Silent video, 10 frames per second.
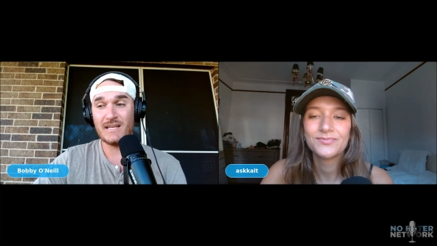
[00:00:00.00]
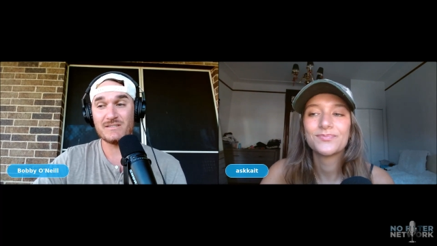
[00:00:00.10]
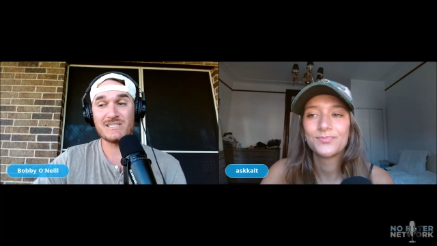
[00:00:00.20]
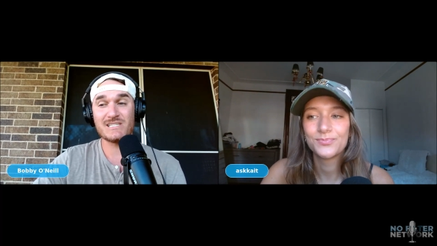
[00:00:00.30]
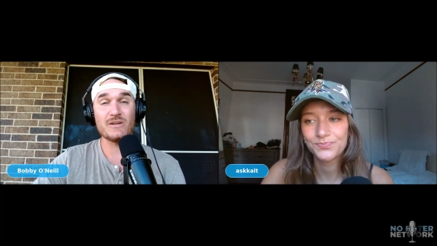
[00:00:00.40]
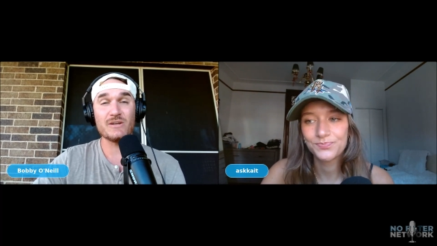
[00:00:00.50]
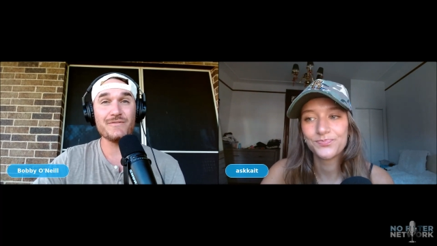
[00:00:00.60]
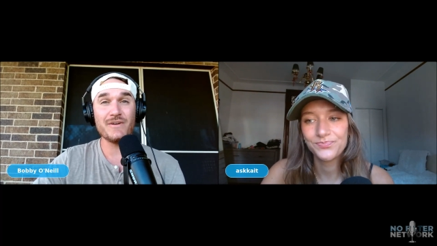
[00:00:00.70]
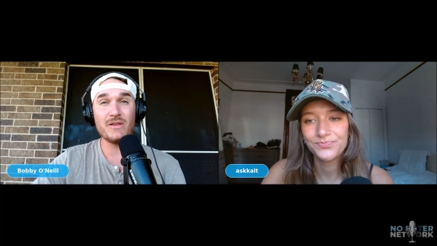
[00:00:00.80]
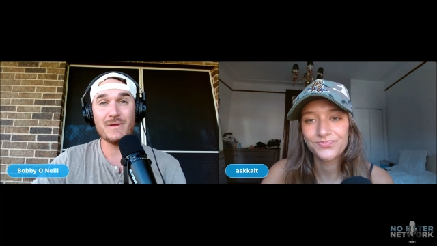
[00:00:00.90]
Speaker 1: and skill
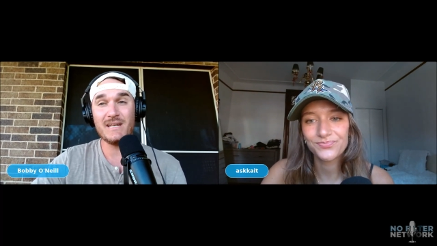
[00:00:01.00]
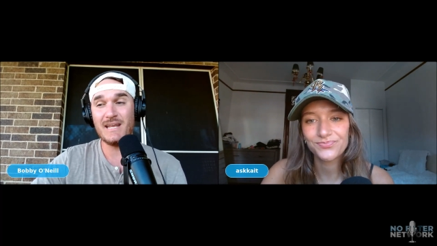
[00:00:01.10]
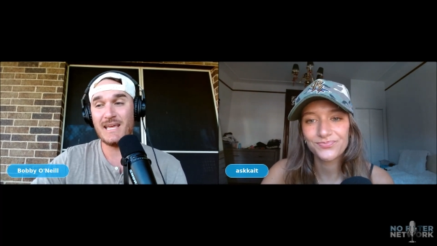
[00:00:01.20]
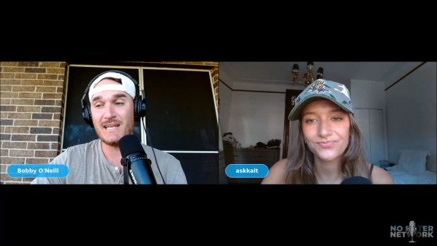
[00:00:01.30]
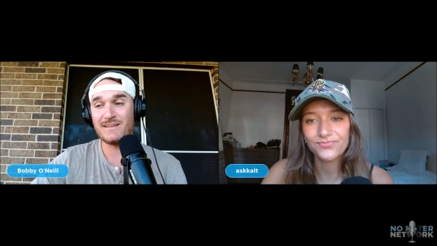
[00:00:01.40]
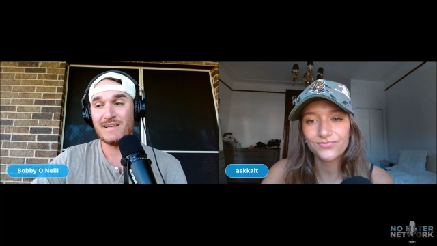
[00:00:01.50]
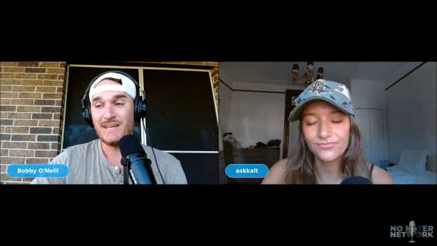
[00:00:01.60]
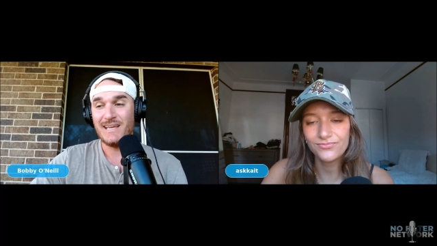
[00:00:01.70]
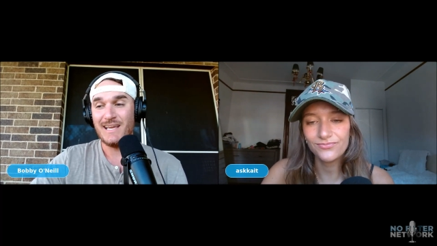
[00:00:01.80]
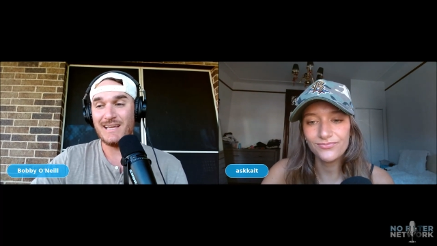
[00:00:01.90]
development and
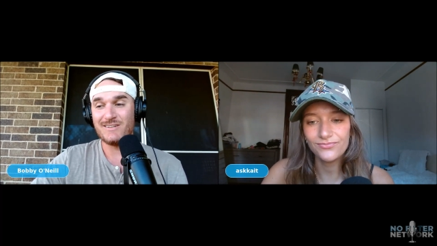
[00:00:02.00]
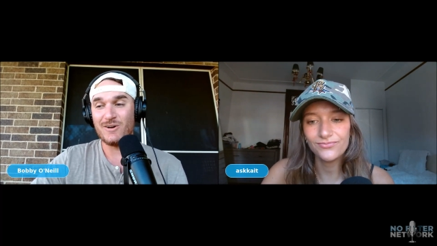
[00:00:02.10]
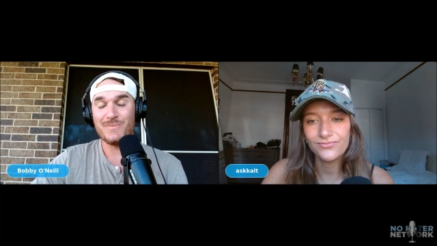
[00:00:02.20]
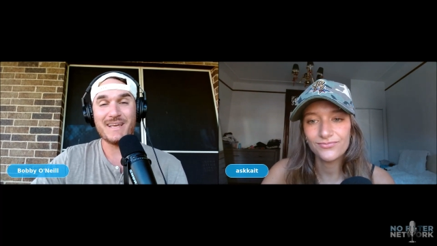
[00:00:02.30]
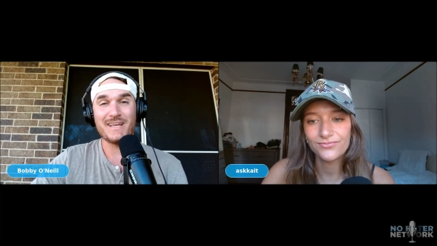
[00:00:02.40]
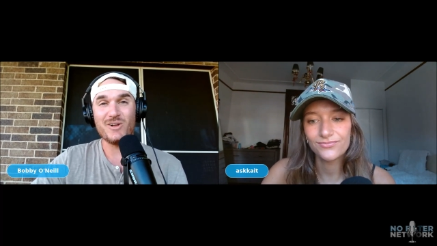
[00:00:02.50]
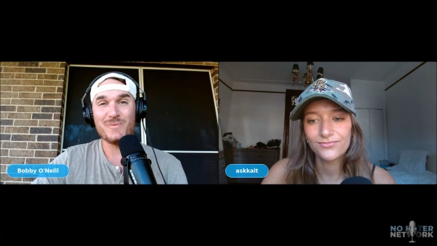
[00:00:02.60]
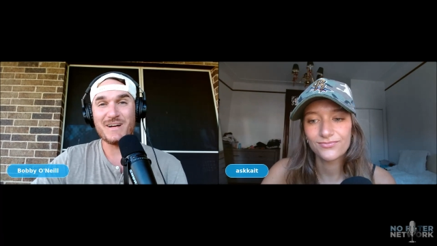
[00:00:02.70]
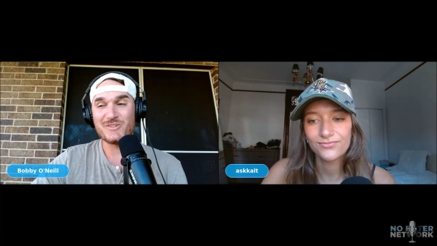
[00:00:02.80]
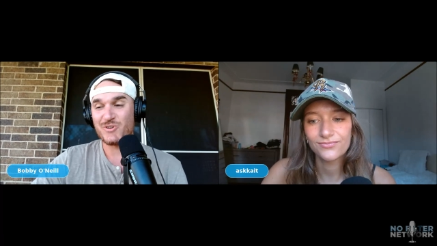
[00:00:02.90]
and don't make it
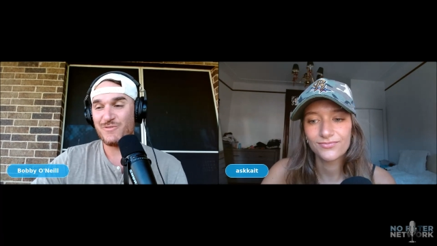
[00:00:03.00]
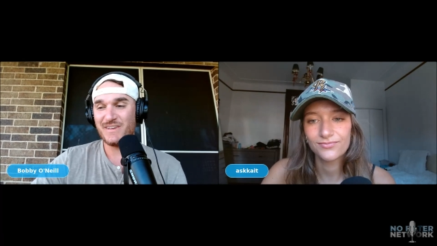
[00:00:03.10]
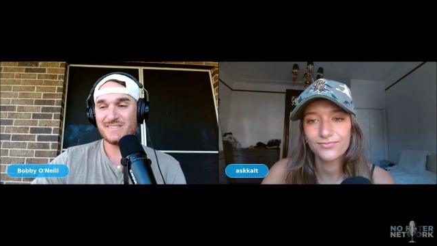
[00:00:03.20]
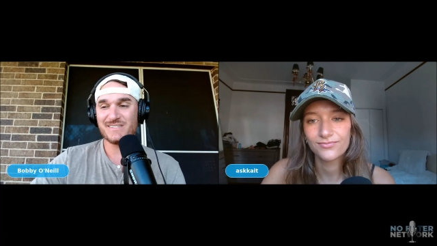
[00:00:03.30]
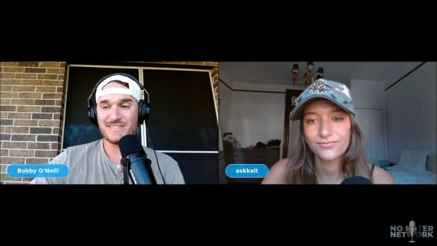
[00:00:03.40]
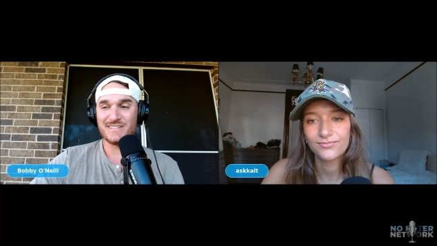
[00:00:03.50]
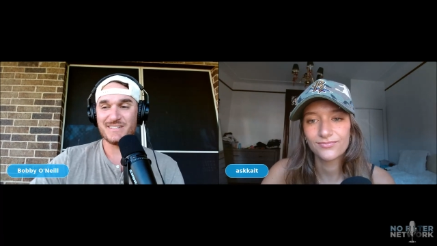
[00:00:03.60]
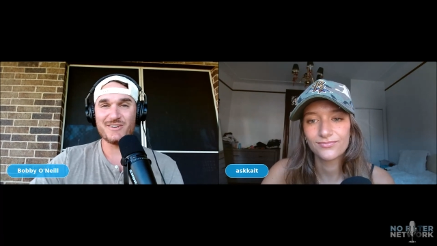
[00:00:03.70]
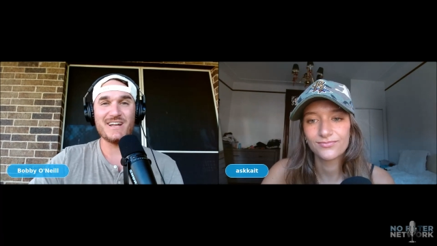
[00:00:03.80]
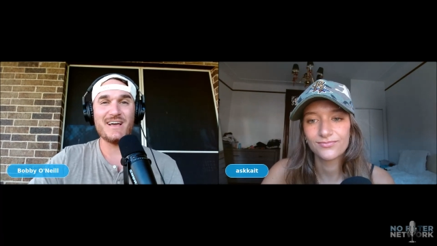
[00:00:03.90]
all about trophies
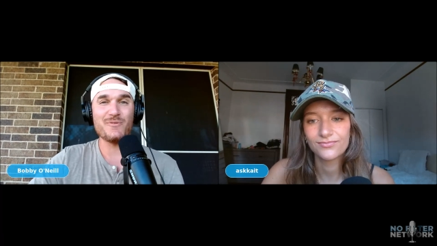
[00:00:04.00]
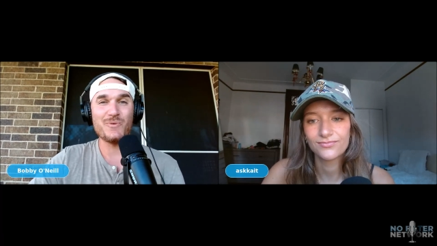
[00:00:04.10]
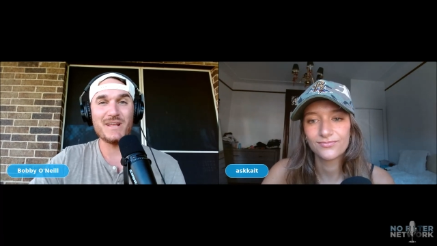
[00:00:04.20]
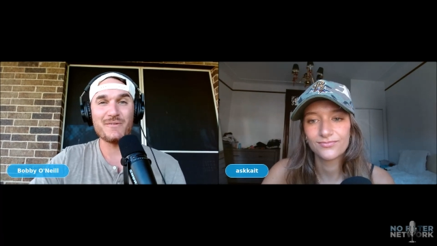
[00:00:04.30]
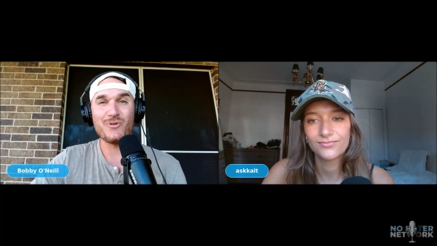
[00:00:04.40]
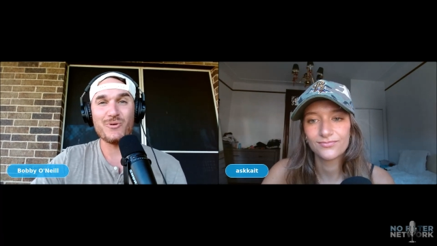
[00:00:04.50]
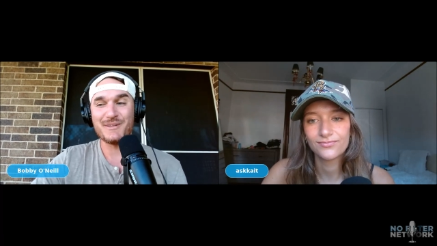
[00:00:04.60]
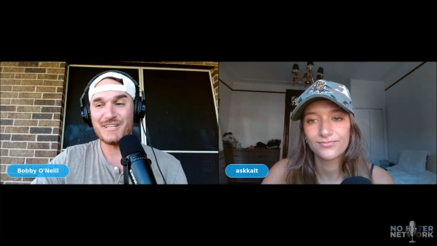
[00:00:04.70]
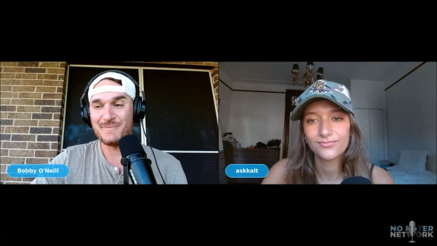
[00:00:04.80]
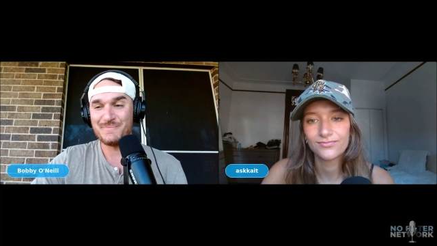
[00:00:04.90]
and you're going to have a winning
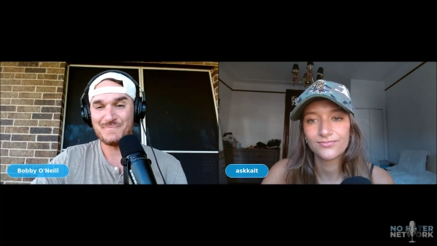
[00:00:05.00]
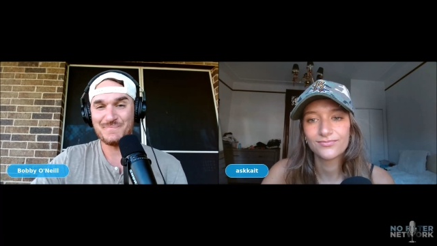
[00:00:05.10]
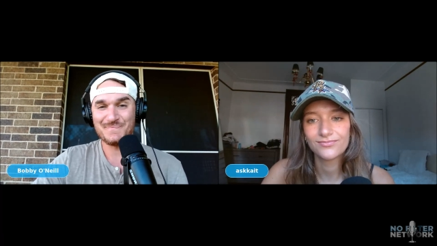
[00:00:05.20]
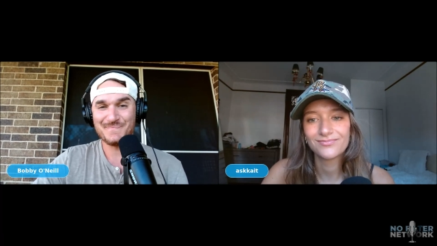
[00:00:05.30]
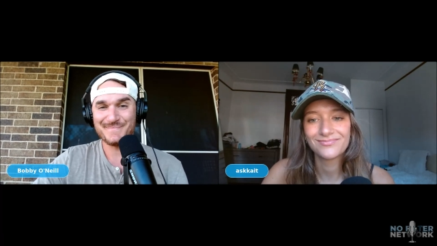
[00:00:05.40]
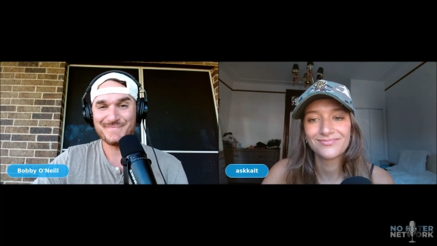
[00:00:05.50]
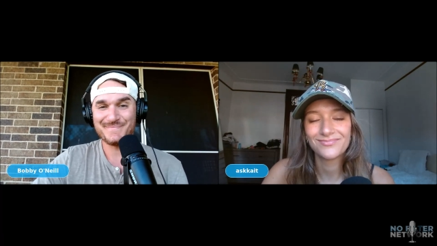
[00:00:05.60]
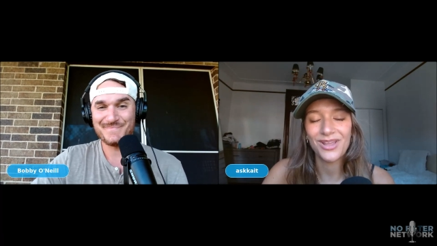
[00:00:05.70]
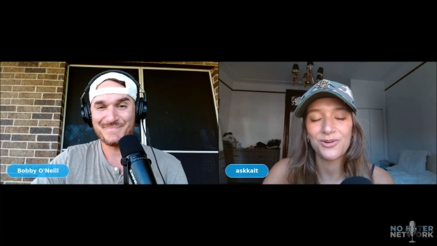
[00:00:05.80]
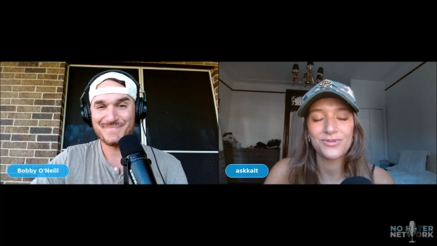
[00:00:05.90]
formula
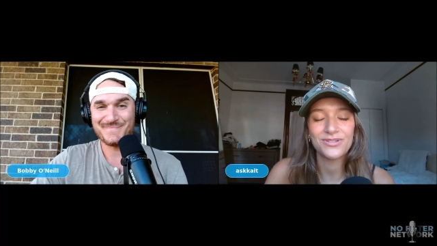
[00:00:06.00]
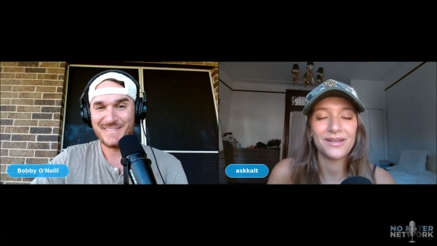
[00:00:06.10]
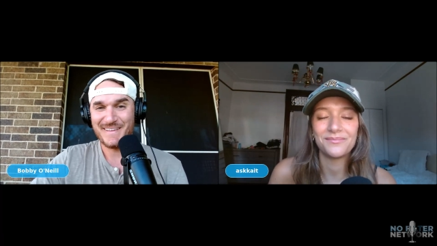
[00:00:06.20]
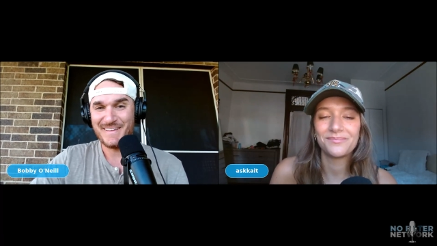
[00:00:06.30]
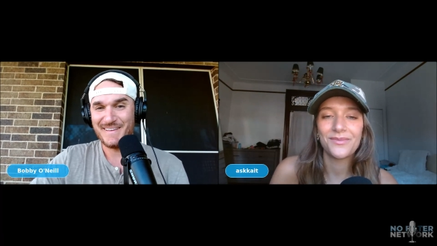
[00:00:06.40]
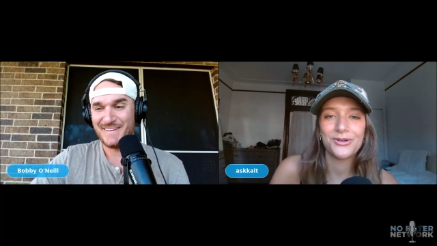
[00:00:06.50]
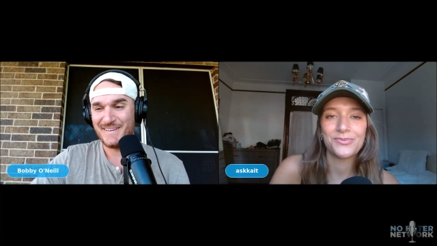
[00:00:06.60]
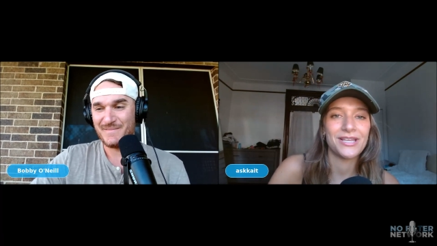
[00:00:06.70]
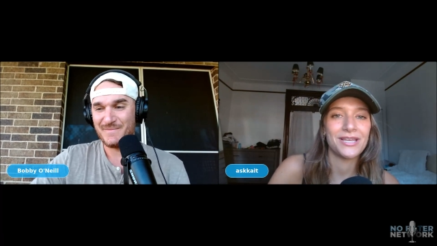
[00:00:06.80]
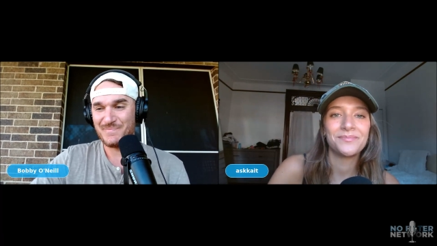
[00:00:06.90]
Speaker 2: 100%
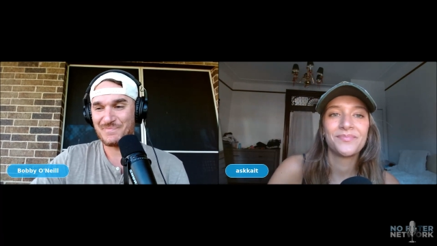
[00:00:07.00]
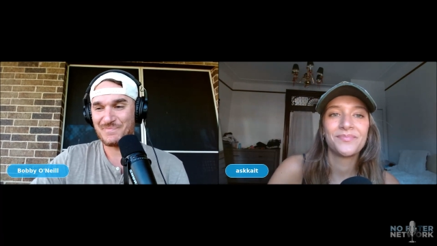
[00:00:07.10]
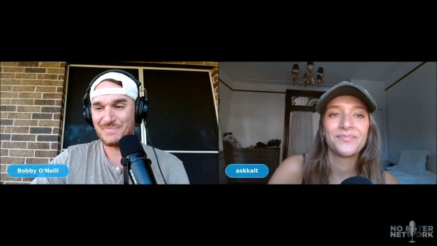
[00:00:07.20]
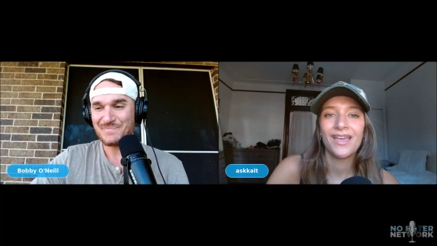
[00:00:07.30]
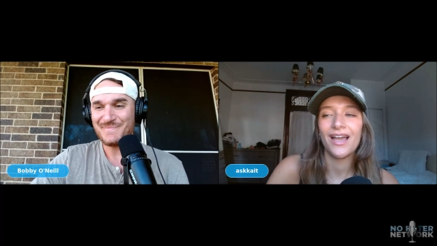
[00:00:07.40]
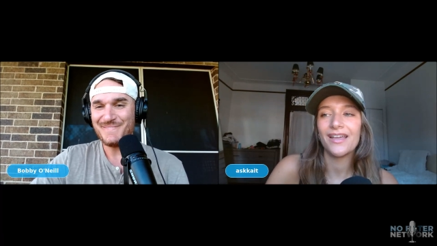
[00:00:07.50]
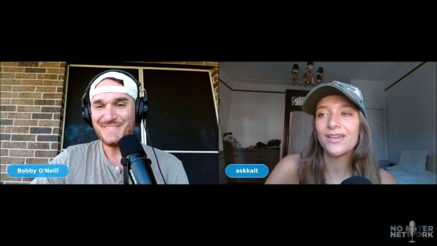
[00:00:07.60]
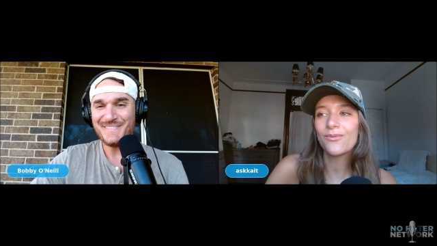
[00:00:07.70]
100% i